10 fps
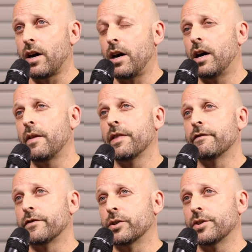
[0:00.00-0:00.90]
on the
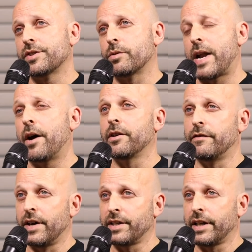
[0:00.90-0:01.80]
first round of
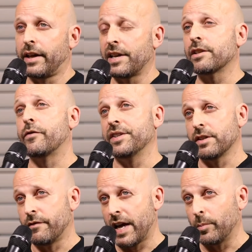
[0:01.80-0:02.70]
funding as a friends
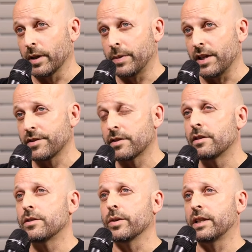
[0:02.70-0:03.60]
and family piece
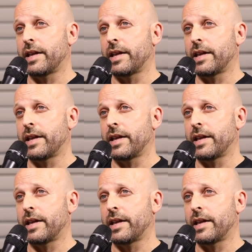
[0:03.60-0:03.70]
to get